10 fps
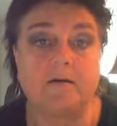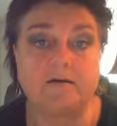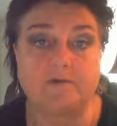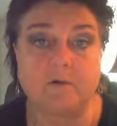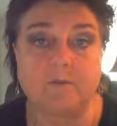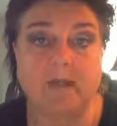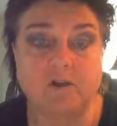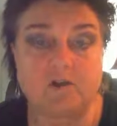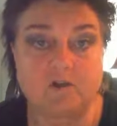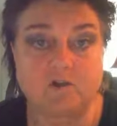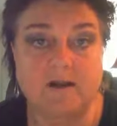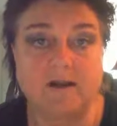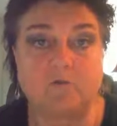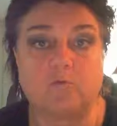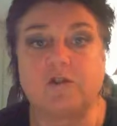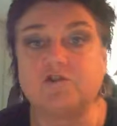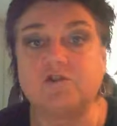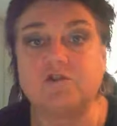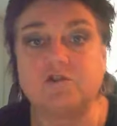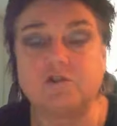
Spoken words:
So make sure and register.